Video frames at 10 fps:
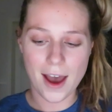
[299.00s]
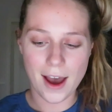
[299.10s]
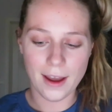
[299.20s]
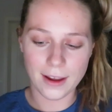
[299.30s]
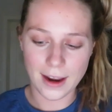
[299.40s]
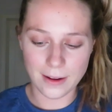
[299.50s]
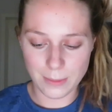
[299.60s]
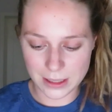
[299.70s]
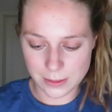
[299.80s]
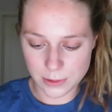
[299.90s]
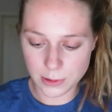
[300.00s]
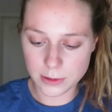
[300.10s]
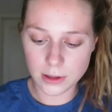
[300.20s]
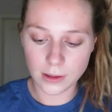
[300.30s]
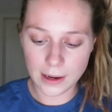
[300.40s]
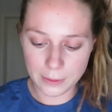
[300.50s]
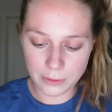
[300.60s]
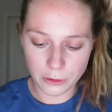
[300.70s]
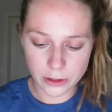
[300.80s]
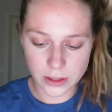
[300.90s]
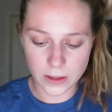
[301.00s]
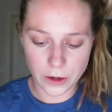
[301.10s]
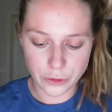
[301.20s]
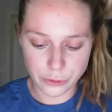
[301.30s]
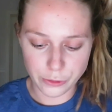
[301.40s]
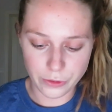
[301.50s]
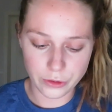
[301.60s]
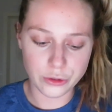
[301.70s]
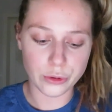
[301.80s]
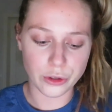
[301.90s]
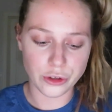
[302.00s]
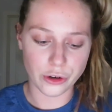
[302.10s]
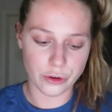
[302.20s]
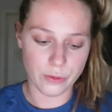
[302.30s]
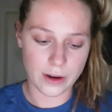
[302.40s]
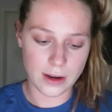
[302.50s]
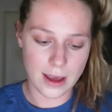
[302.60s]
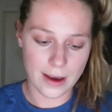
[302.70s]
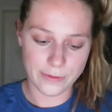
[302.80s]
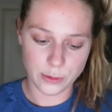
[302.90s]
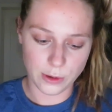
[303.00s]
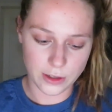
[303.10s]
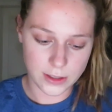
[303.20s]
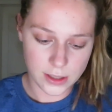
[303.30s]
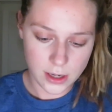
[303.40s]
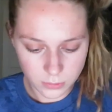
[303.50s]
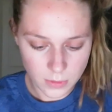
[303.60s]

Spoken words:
I kind of mix them. So I'll do the light one first, and then I do the dark one afterwards.